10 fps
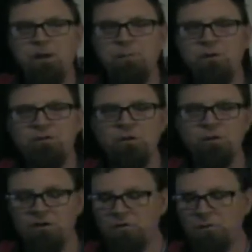uh, pretty
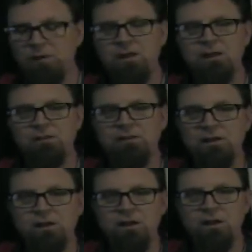soon I should be getting
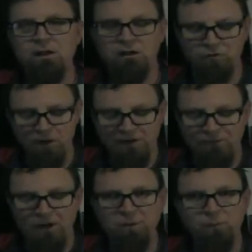the uh, a trade
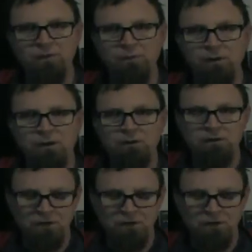volume in the mail